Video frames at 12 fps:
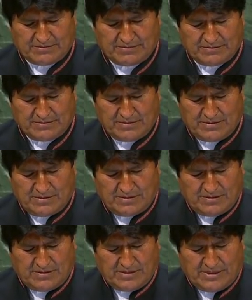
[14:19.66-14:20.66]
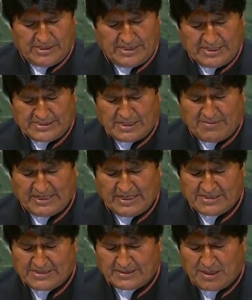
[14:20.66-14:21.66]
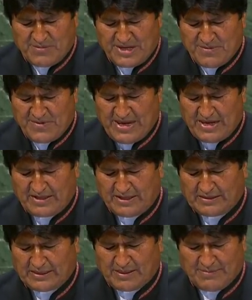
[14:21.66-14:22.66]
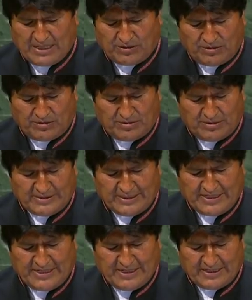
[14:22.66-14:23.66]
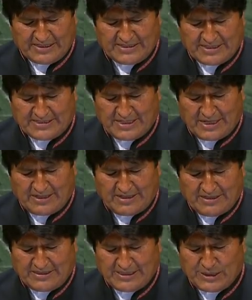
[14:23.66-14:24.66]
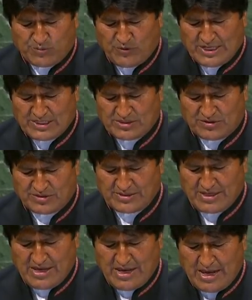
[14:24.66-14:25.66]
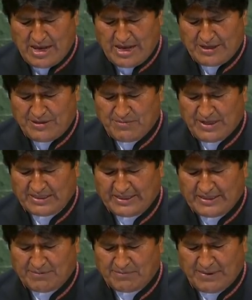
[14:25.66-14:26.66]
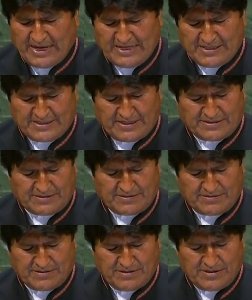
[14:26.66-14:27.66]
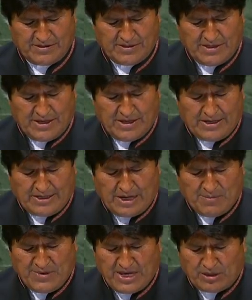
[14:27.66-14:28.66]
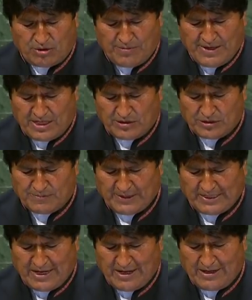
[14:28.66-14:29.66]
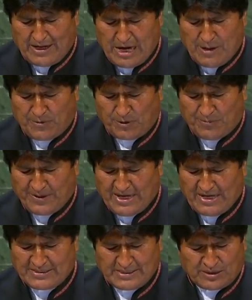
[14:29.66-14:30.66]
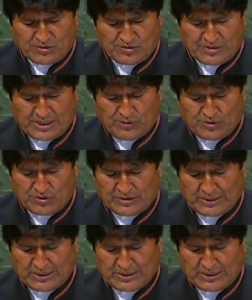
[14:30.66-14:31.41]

And then the corporations' shares go up on the stock market. This is a criminal logic and it must be ended.